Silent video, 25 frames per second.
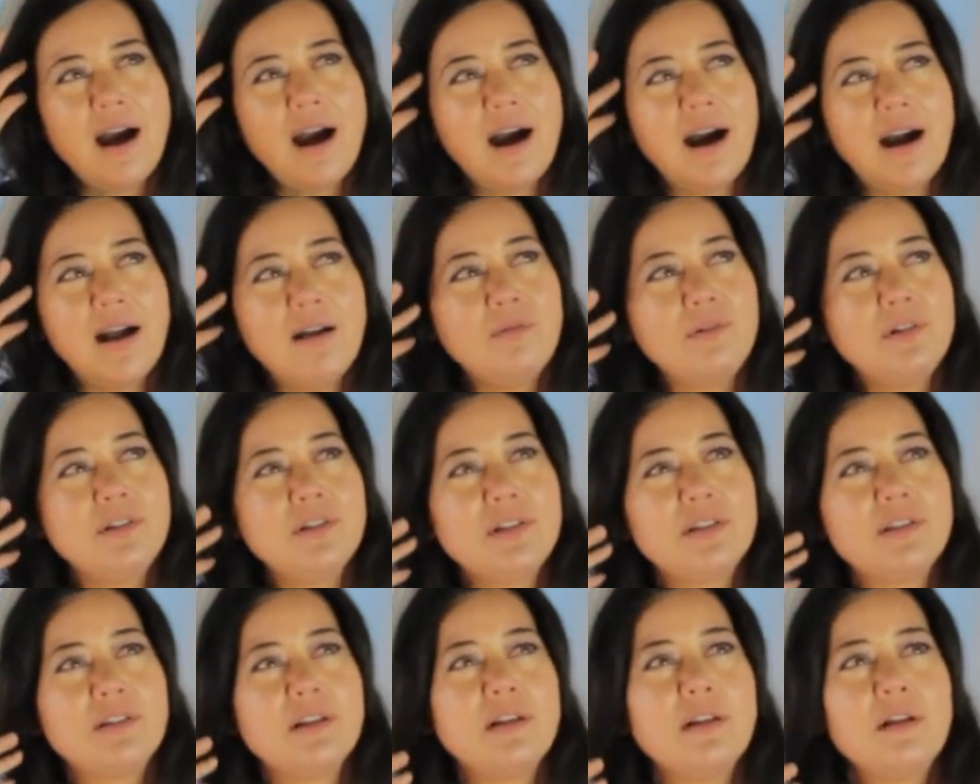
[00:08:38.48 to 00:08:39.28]
I
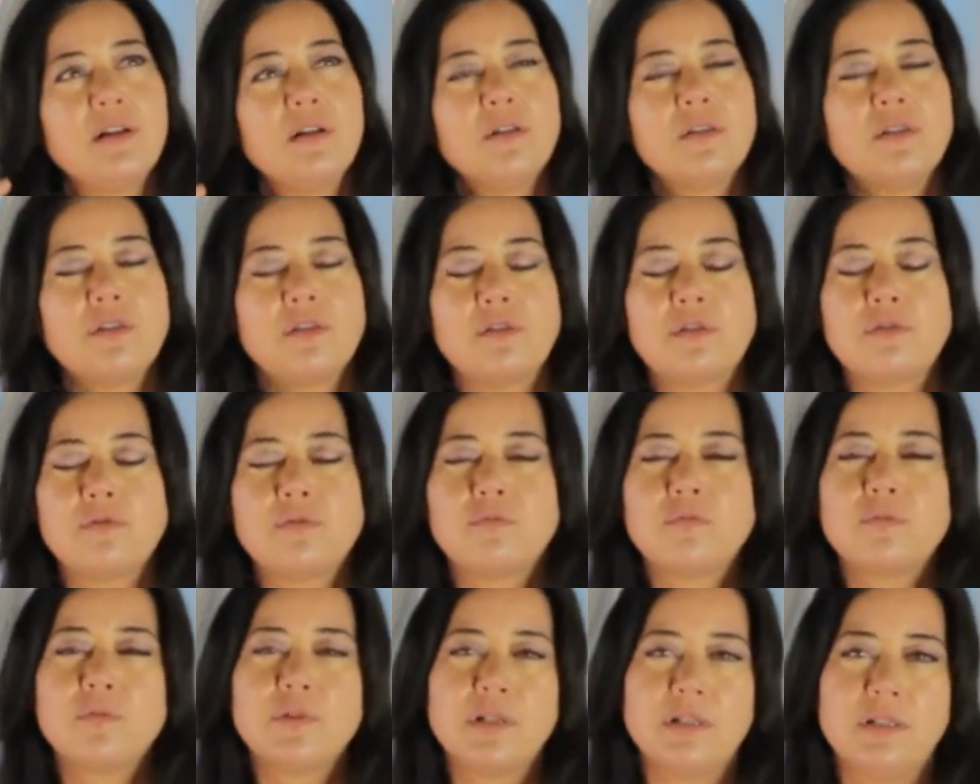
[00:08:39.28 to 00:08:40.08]
was
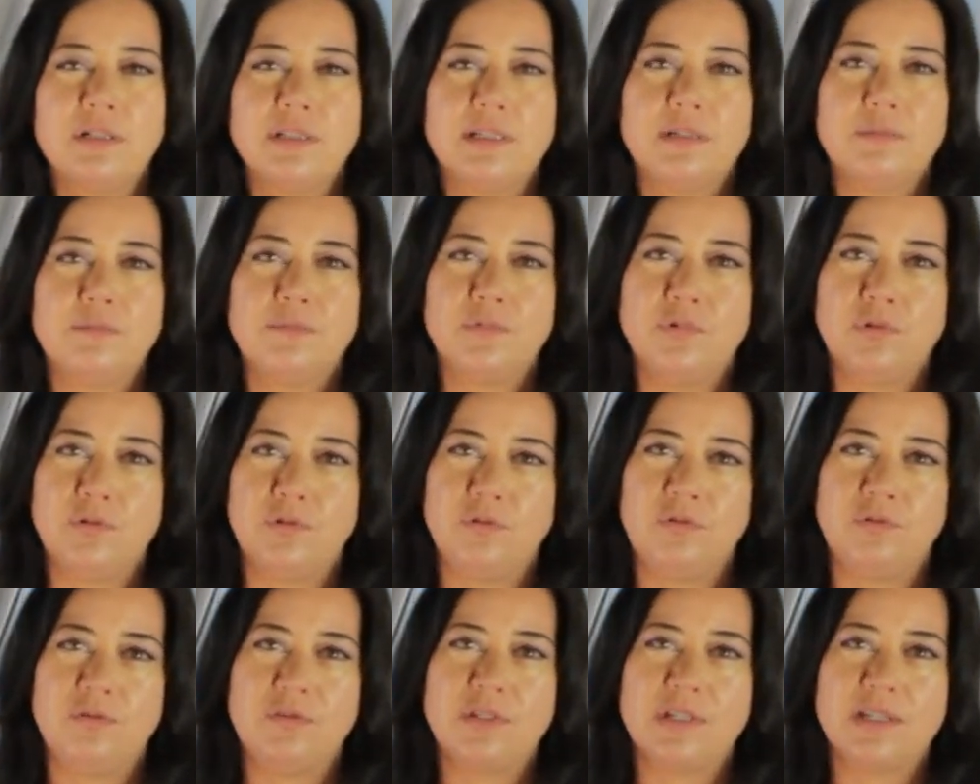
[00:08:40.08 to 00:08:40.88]
thrilled and
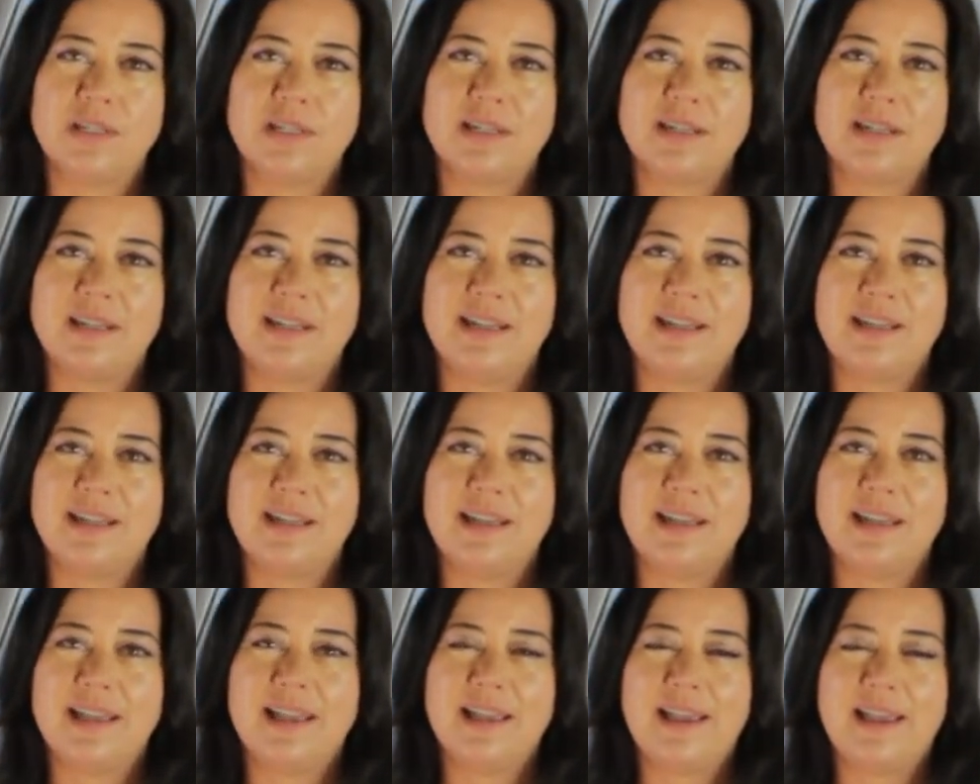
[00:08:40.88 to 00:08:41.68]
moved,
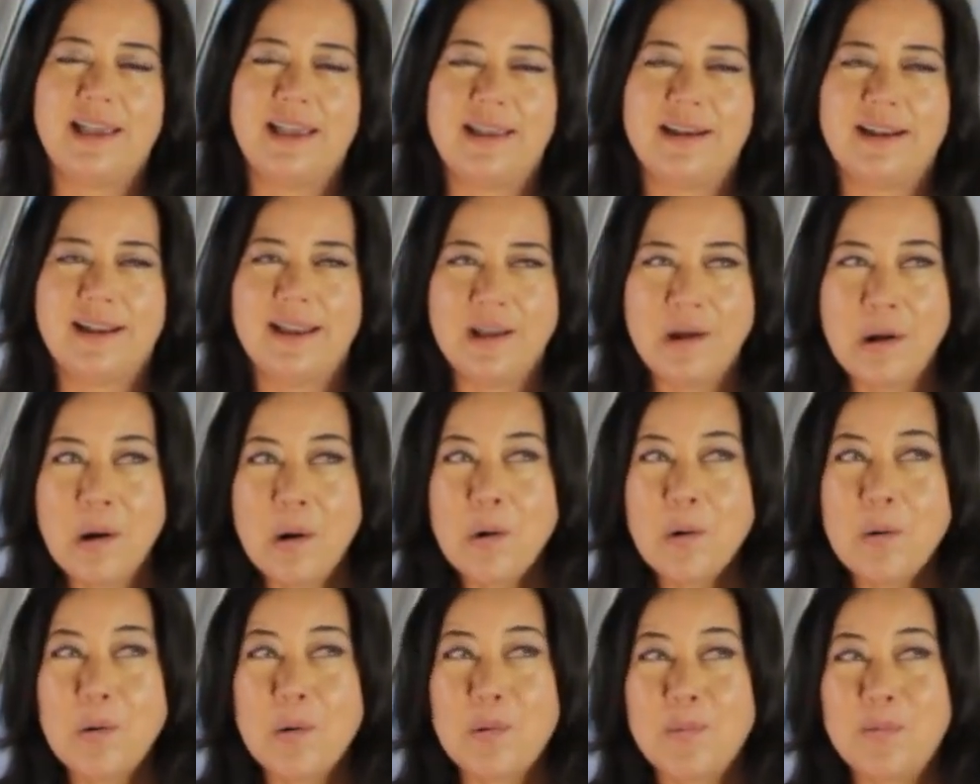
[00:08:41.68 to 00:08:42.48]
and I
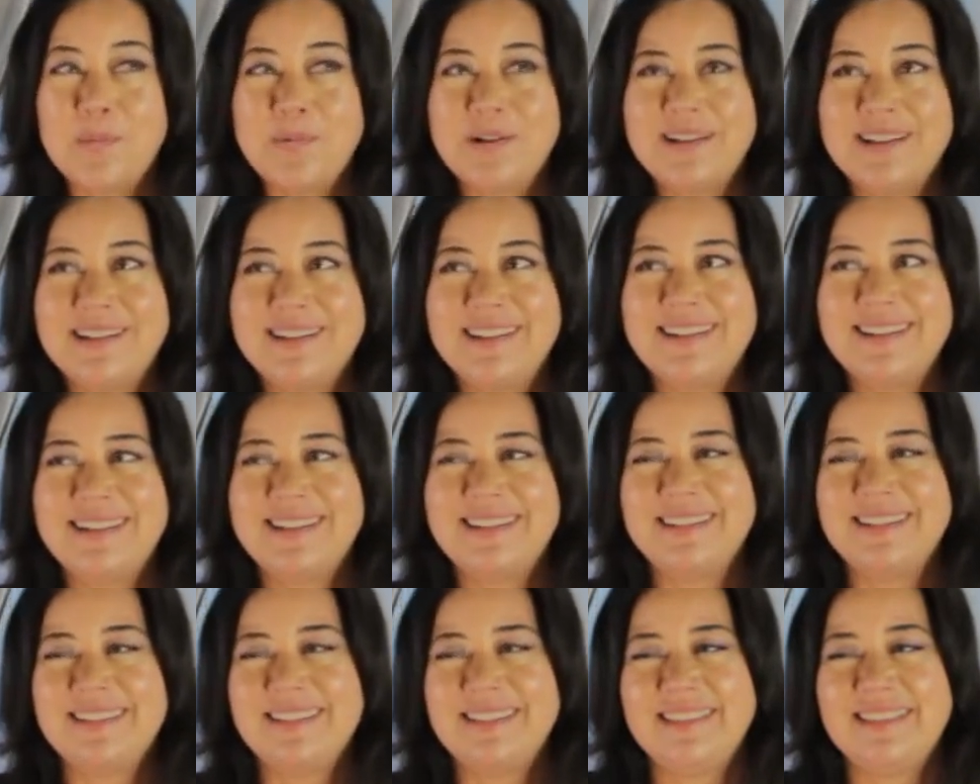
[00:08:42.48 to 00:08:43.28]
hope
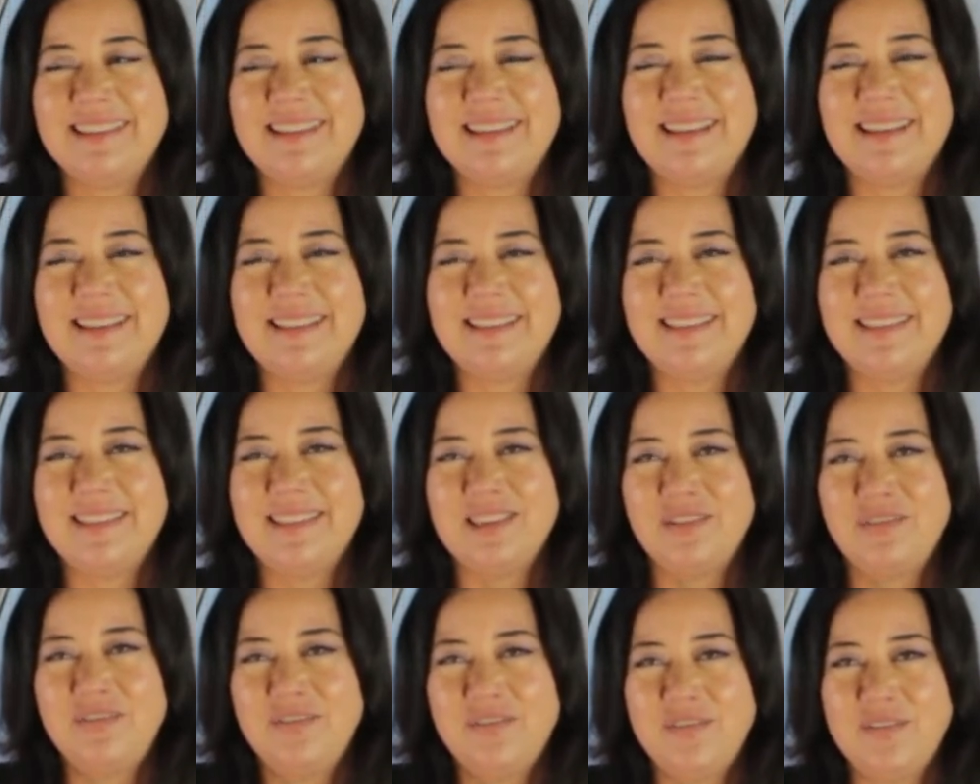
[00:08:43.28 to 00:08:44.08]
that
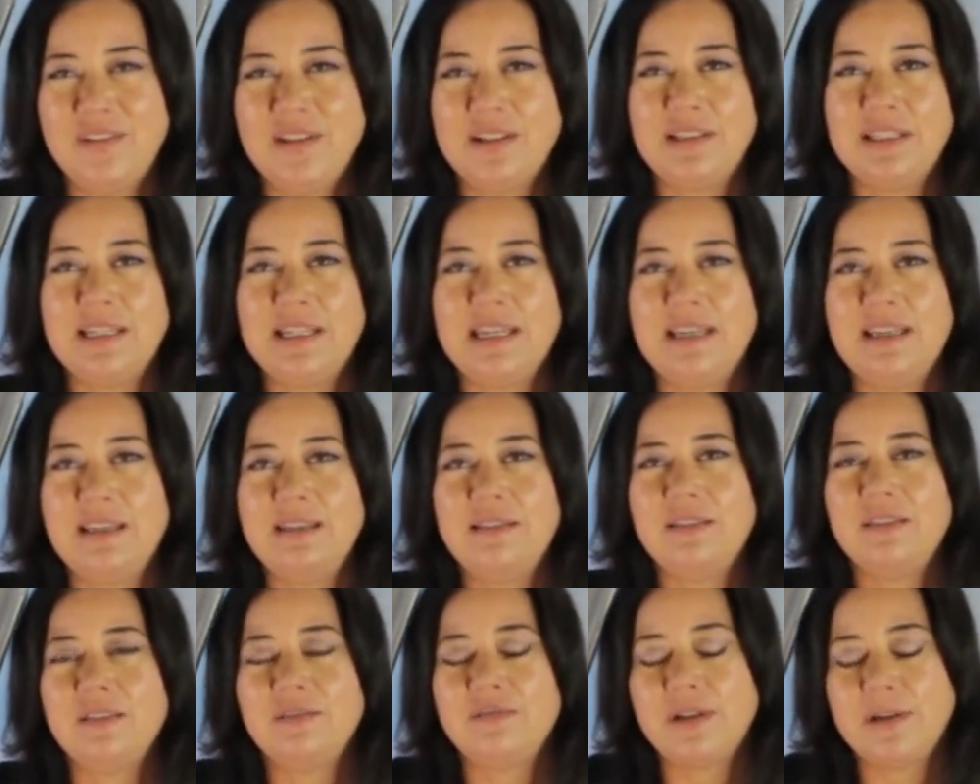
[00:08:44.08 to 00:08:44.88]
the
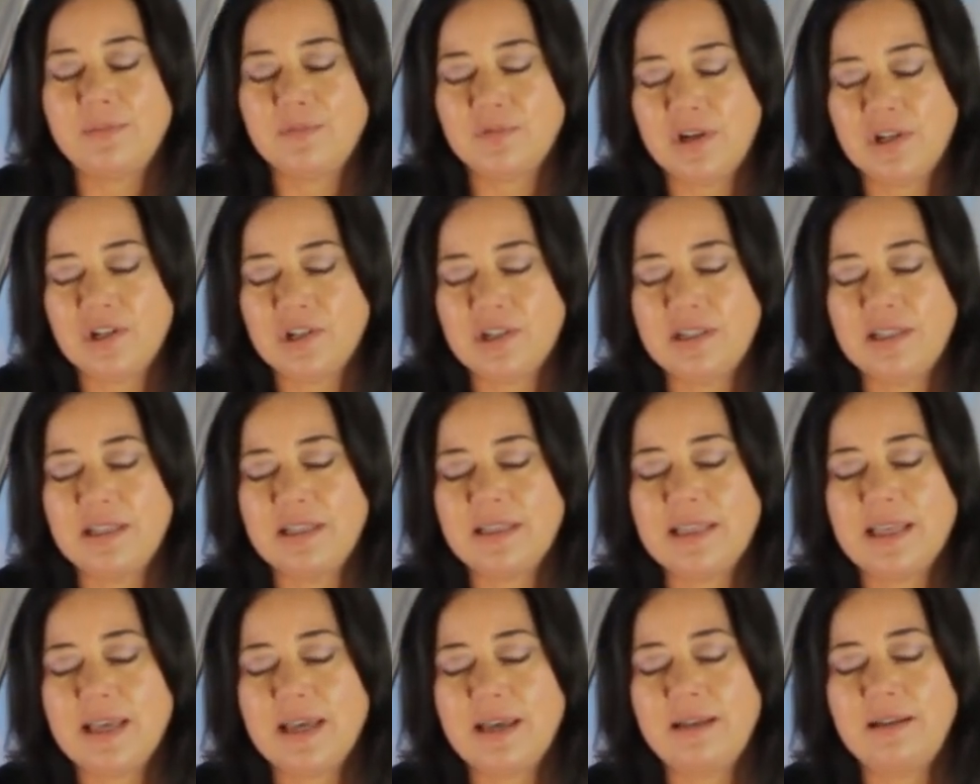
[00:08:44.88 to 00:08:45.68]
feeling, the vibration
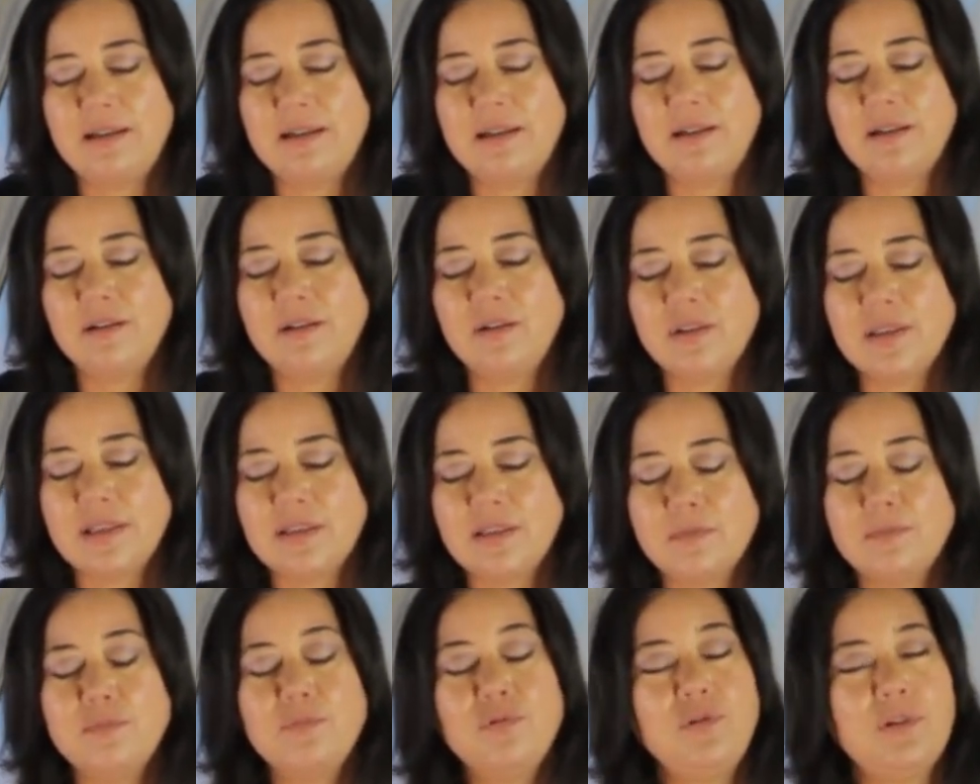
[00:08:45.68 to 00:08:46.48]
that
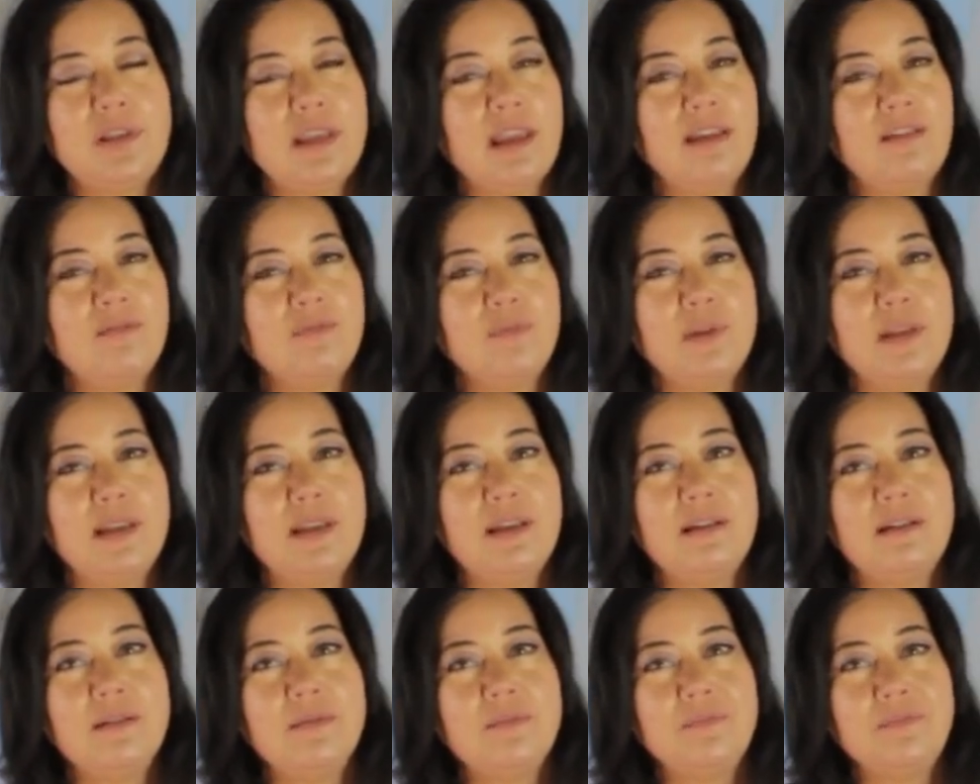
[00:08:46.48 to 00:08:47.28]
the moon gave me
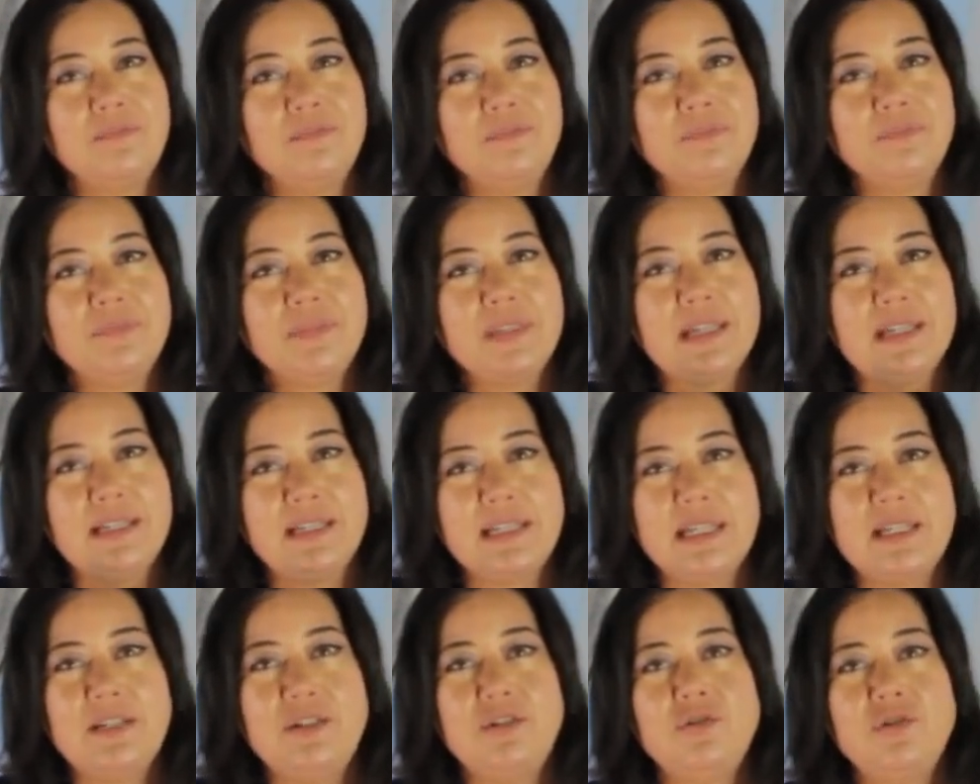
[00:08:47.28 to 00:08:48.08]

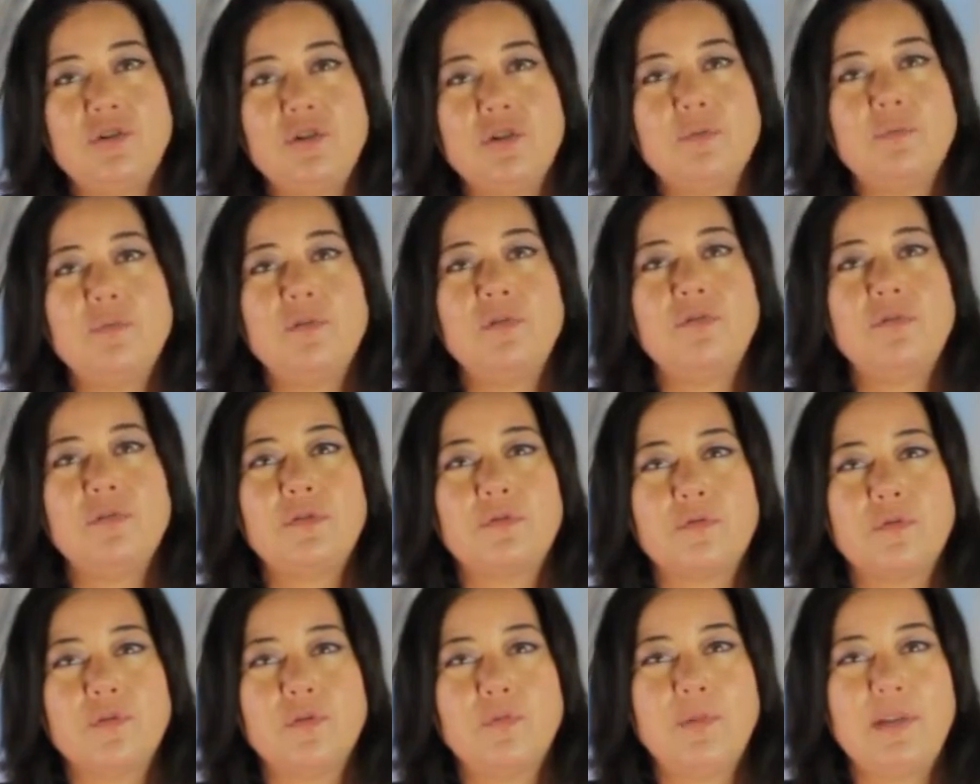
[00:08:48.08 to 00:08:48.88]
continues to move
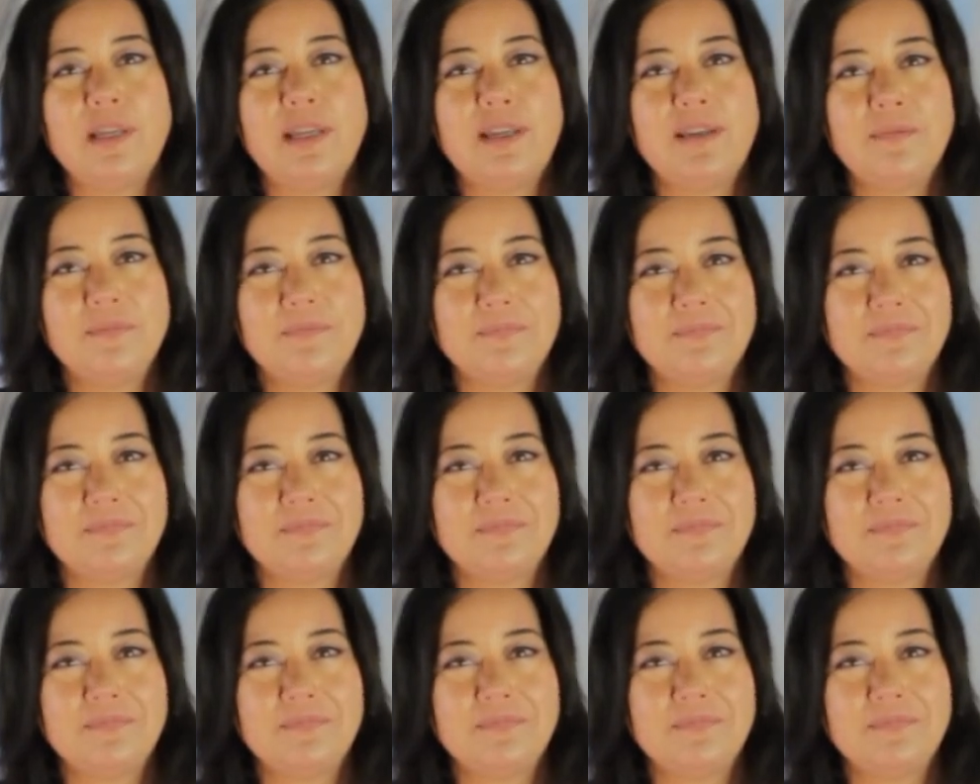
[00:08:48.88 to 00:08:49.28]
through me.